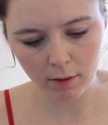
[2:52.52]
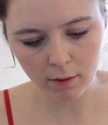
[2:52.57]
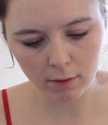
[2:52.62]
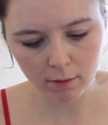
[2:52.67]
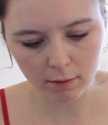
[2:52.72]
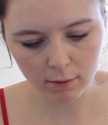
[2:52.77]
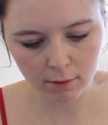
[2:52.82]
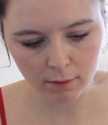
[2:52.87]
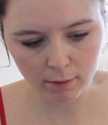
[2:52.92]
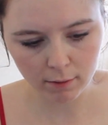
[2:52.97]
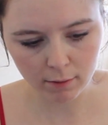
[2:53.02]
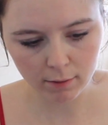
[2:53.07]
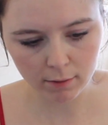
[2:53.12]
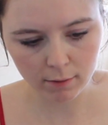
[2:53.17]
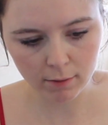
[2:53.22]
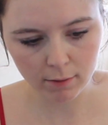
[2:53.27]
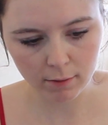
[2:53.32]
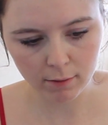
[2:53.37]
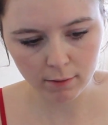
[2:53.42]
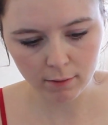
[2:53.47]

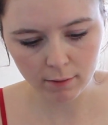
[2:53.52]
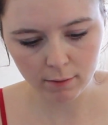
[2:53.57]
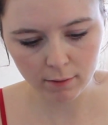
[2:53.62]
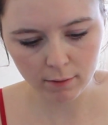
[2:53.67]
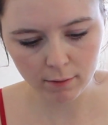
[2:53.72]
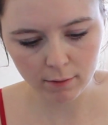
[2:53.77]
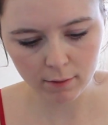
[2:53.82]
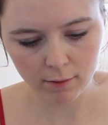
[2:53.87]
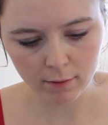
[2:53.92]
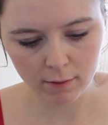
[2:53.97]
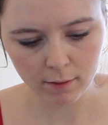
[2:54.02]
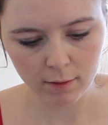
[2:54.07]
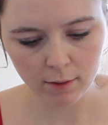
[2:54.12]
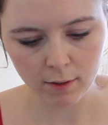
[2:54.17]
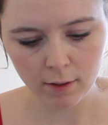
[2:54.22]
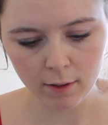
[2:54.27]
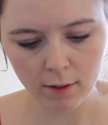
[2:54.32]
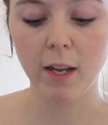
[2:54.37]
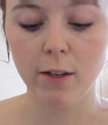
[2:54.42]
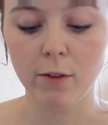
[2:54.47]
Oh,
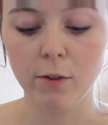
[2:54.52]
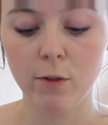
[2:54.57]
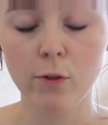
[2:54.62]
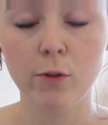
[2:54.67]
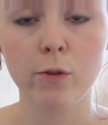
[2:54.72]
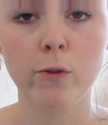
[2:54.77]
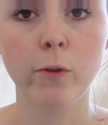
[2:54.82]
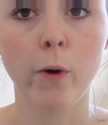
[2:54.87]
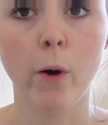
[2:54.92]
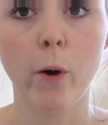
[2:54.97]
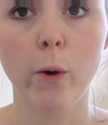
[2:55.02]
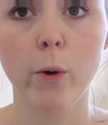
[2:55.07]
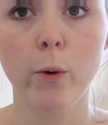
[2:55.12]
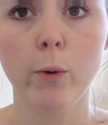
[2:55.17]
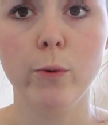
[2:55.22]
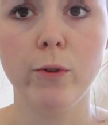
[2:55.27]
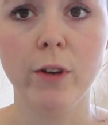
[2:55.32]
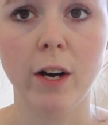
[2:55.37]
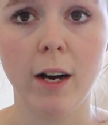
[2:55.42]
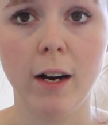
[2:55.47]
it's
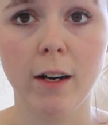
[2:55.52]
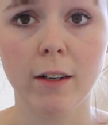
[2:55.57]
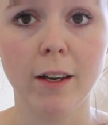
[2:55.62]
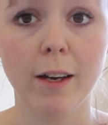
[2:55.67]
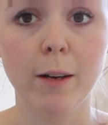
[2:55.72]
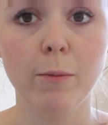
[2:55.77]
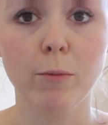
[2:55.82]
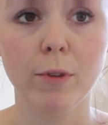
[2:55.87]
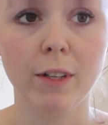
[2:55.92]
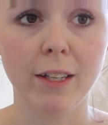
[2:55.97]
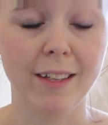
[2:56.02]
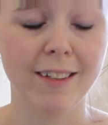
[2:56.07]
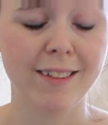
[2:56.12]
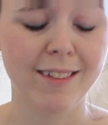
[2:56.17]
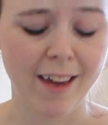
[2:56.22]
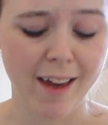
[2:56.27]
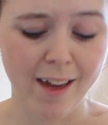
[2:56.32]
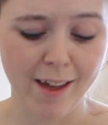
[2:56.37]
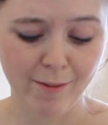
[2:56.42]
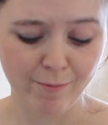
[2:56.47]
so dark, I'm really
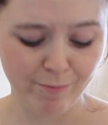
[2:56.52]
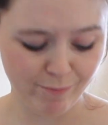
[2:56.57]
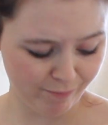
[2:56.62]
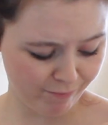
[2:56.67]
scared.